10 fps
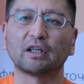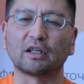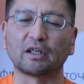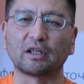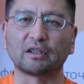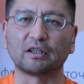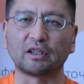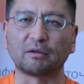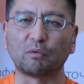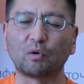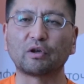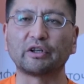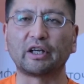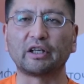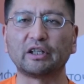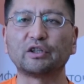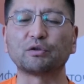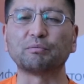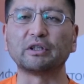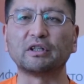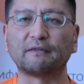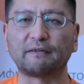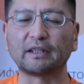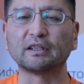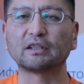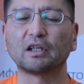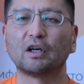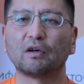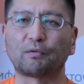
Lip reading: the more they need to be defended